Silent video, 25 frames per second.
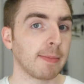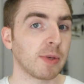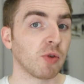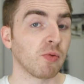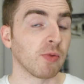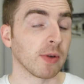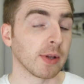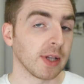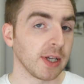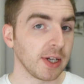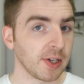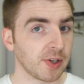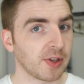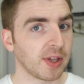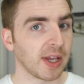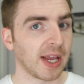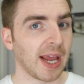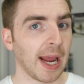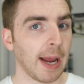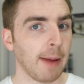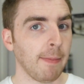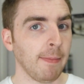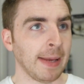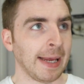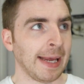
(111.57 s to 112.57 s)
to release the
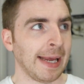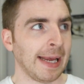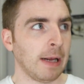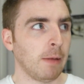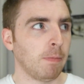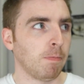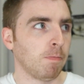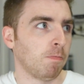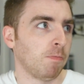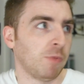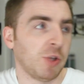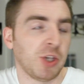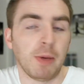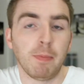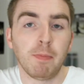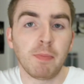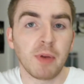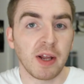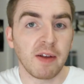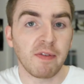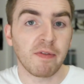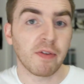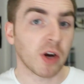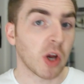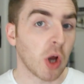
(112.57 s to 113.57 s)
game, he
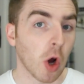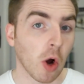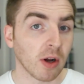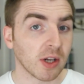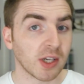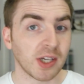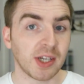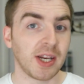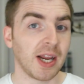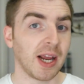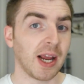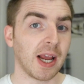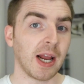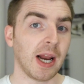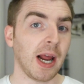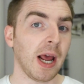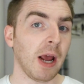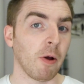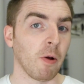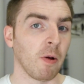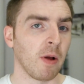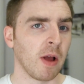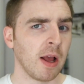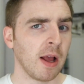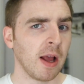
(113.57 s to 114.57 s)
simply forgot to take it
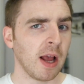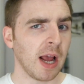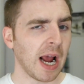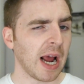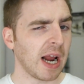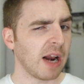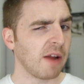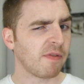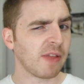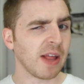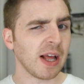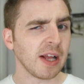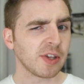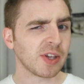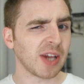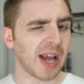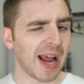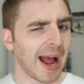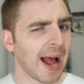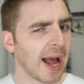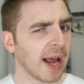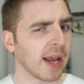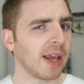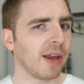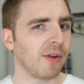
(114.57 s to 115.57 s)
out. And if that's
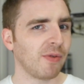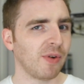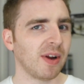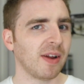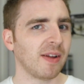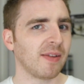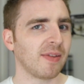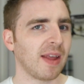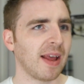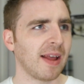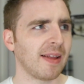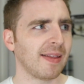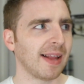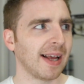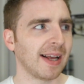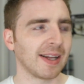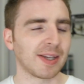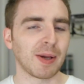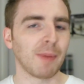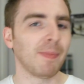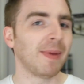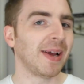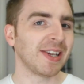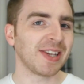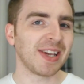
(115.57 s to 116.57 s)
accurate, then it's
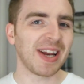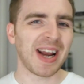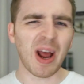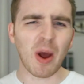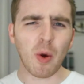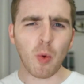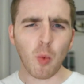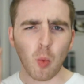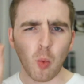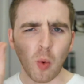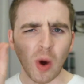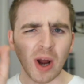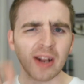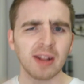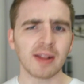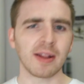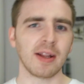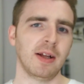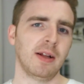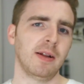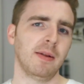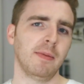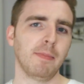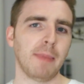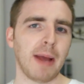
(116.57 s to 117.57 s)
amazing how one
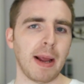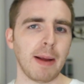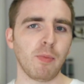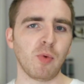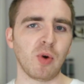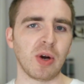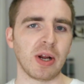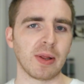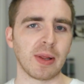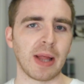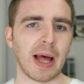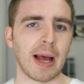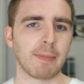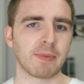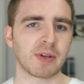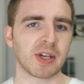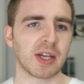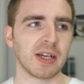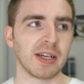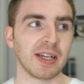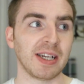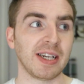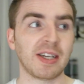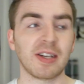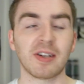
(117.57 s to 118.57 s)
little memory lapse
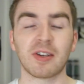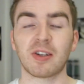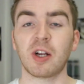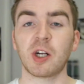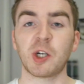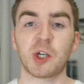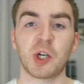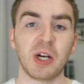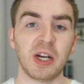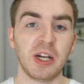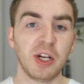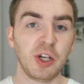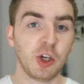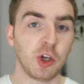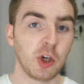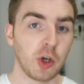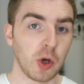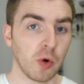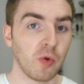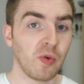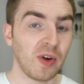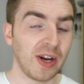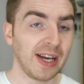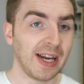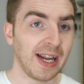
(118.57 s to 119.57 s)
can lead to such an
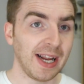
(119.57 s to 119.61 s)
enduring